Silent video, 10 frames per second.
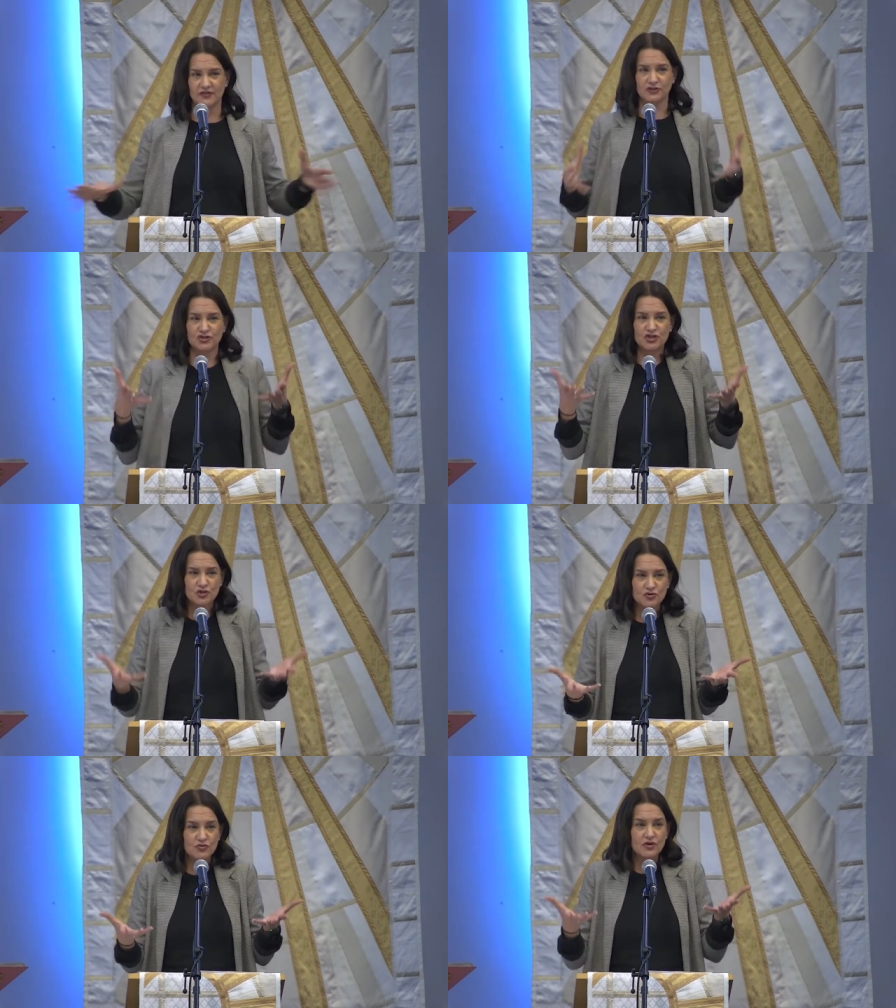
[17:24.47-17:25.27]
There's
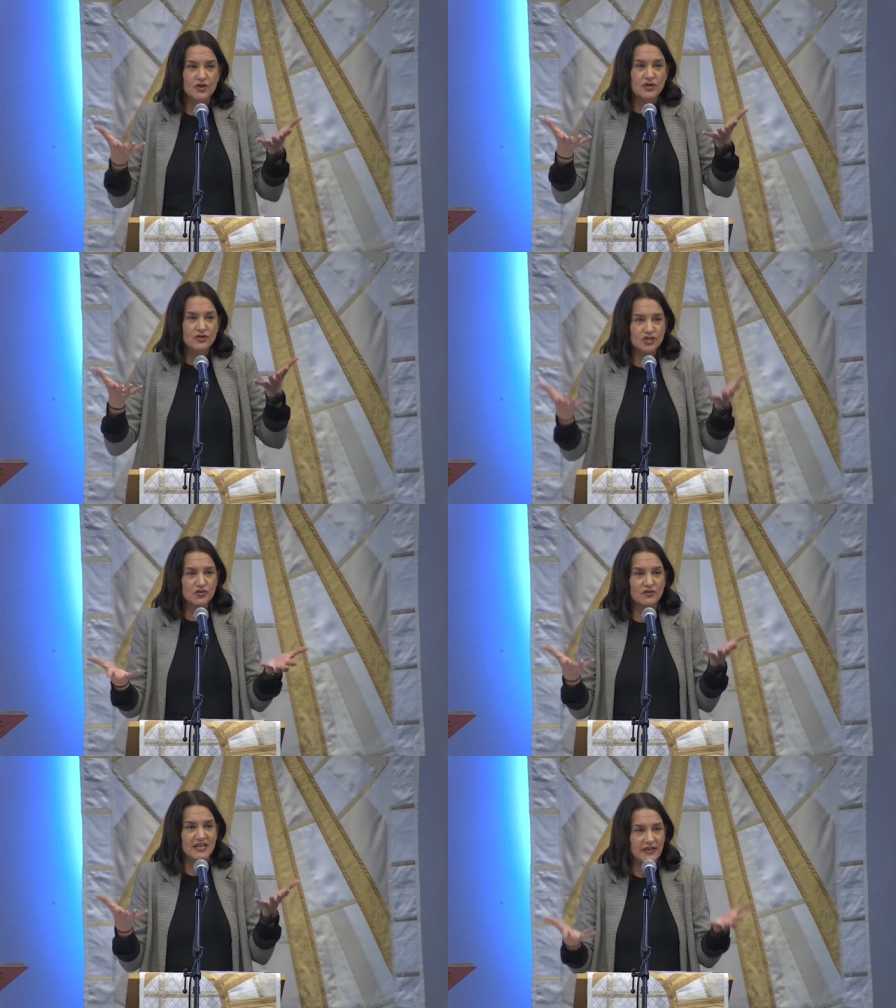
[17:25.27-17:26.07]
two,
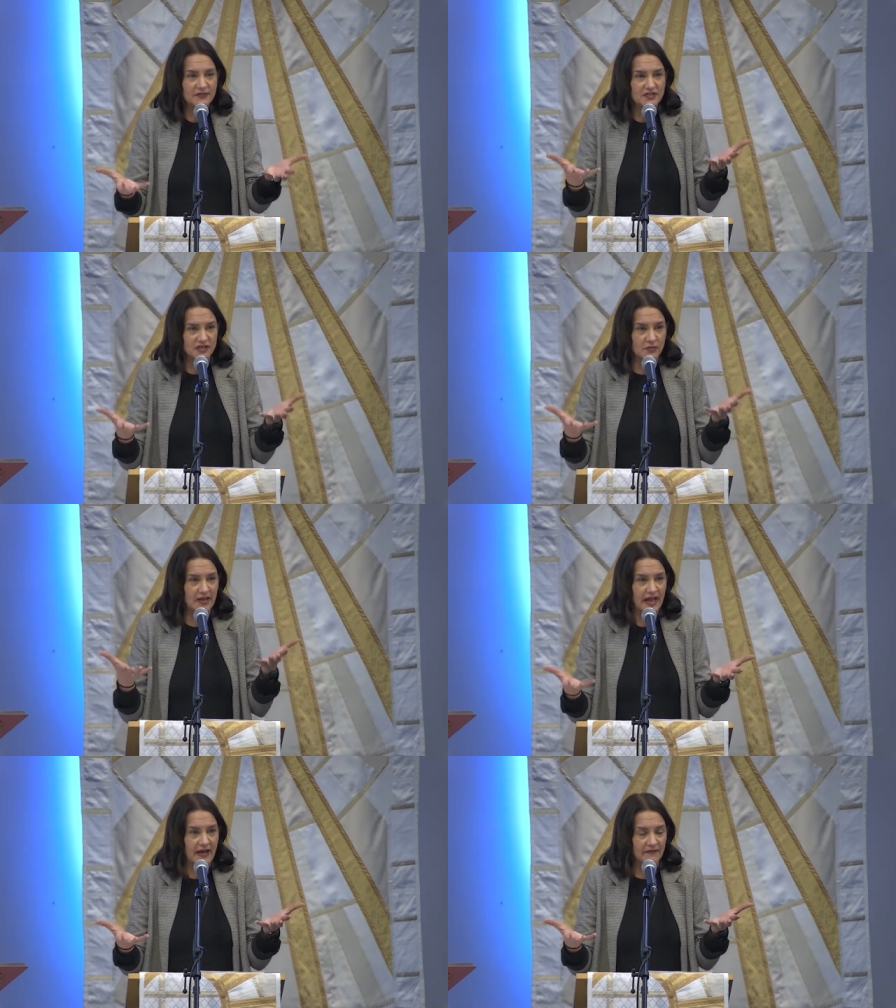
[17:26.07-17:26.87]
two gifts that we
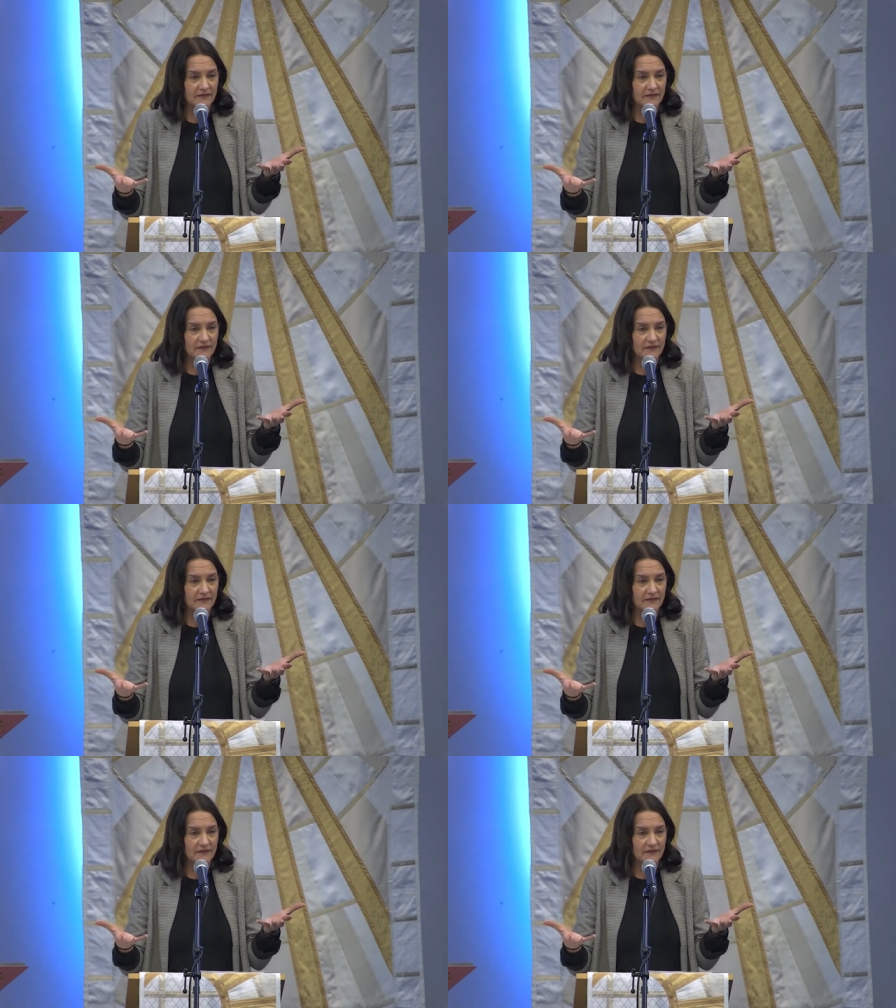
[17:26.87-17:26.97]
have.